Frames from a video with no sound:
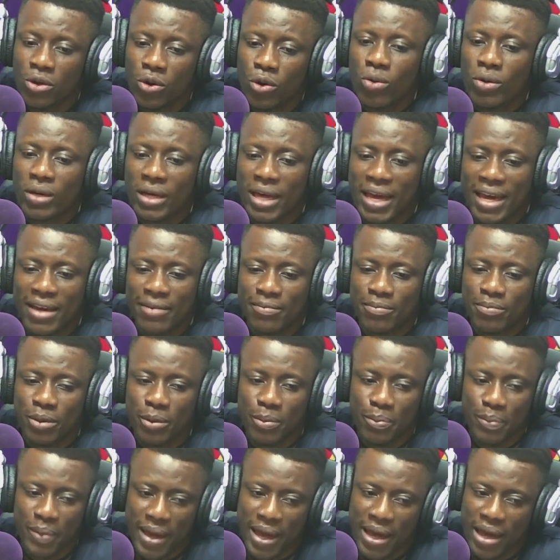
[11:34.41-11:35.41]
or get
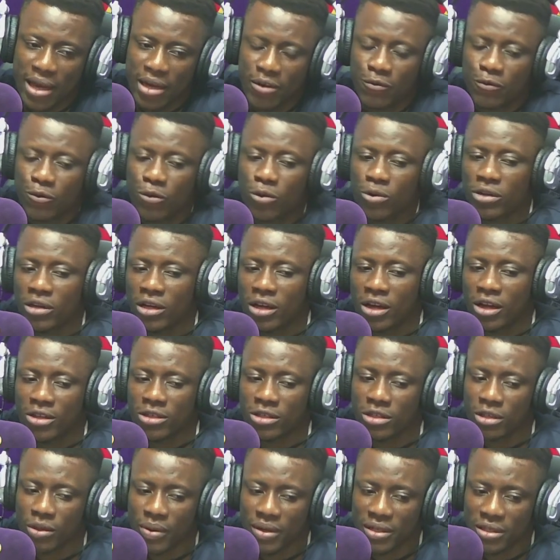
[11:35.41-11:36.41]
prepared for the
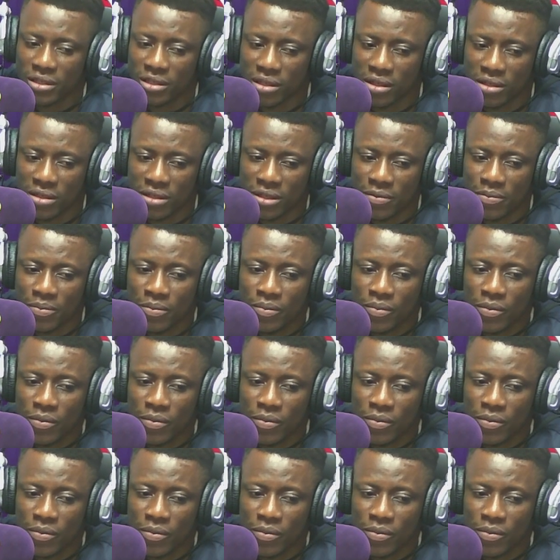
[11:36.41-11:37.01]
consequences.